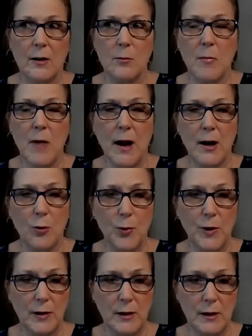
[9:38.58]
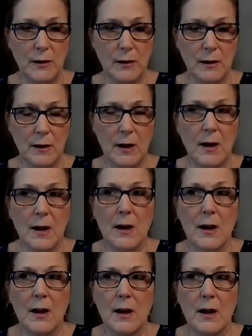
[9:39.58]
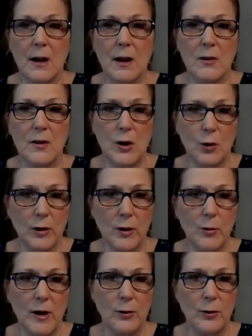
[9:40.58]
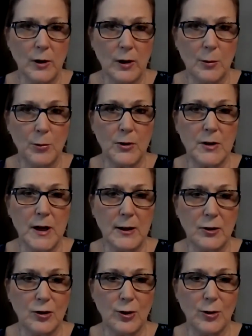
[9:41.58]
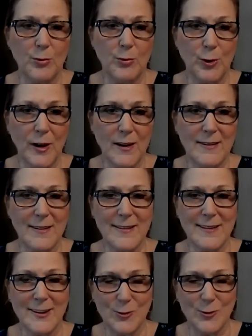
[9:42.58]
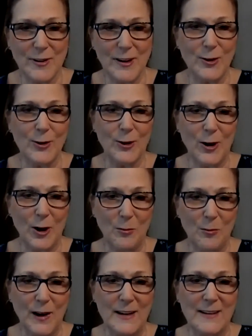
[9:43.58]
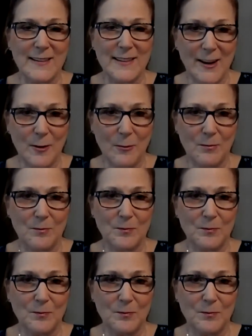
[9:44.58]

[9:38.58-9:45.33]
in my opinion, the only way to really protect your employees is to sell your company to them.